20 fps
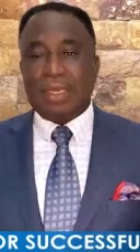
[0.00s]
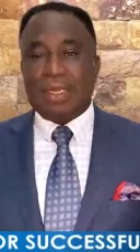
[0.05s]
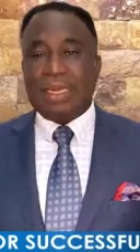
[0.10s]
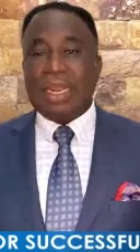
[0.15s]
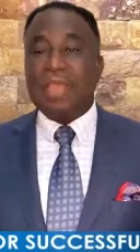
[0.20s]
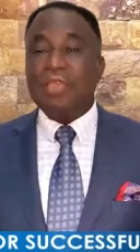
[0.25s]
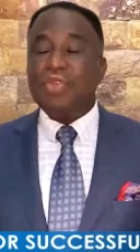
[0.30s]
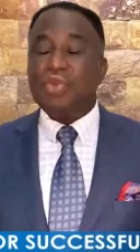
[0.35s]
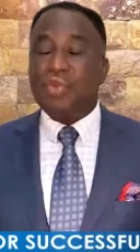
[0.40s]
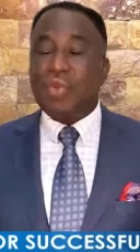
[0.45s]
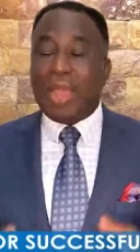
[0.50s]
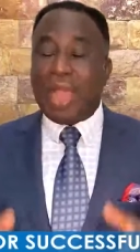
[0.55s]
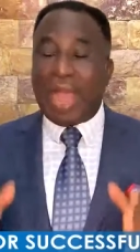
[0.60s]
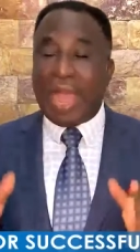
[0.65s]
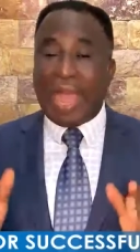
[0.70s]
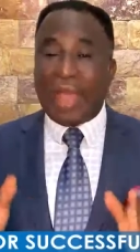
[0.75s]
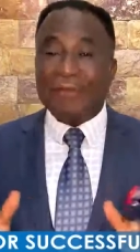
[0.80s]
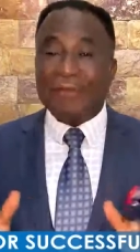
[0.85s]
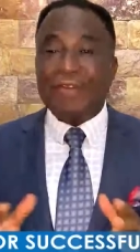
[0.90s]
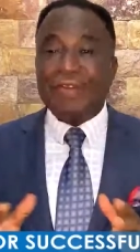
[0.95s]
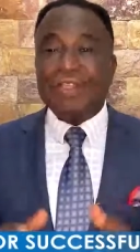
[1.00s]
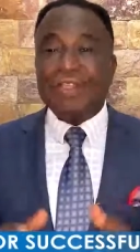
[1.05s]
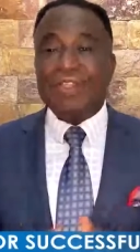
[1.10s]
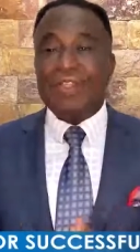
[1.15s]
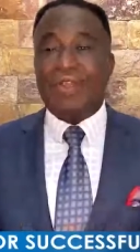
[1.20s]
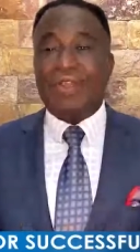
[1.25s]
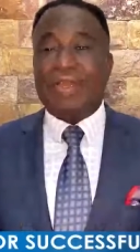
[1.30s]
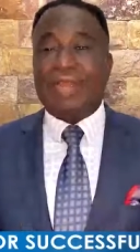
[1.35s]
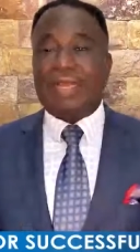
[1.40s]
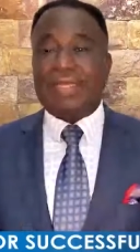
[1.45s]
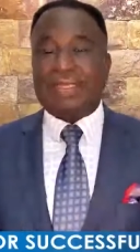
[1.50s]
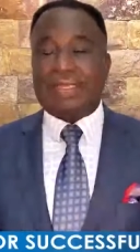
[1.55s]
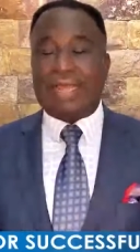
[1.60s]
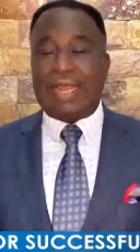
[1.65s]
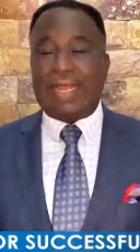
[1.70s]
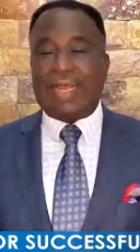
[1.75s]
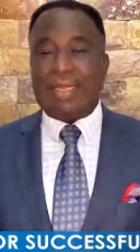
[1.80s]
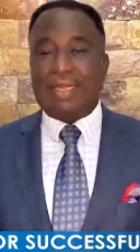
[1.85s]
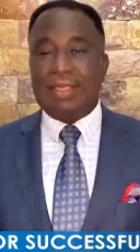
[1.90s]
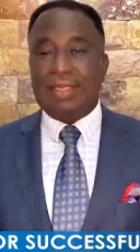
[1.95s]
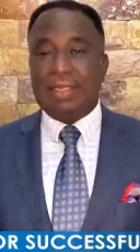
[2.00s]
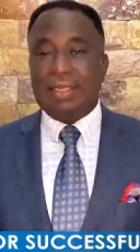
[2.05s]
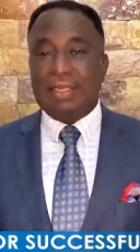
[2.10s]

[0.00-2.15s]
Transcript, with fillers: that you will have this understanding,